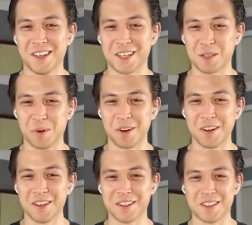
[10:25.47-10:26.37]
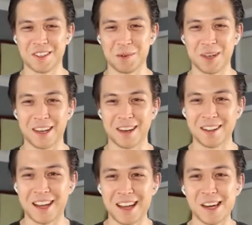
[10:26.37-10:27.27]
experience until we get a
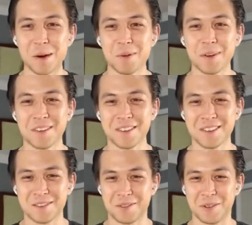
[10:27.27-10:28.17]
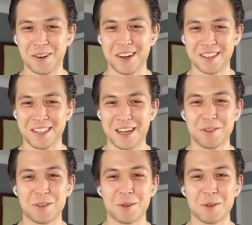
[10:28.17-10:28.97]
lineup for El Salvador.